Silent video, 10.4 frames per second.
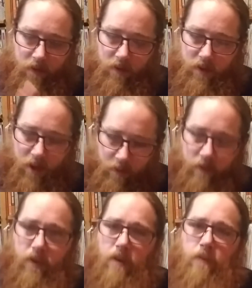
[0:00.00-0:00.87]
Some
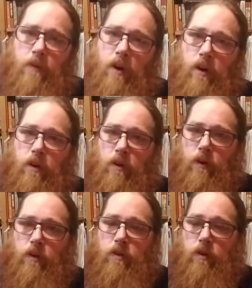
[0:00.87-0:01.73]
of them are
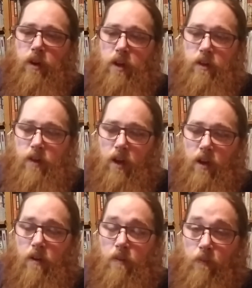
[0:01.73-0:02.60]
going to
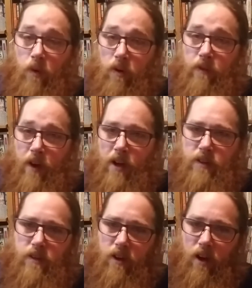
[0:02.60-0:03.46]
contain more
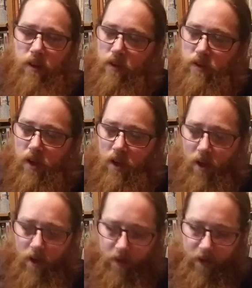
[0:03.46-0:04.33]
fats than others,
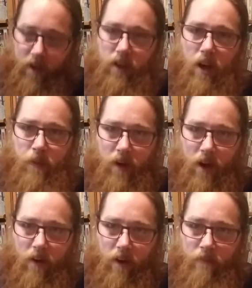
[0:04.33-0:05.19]
like
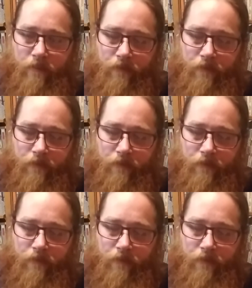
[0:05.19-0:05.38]
carbonara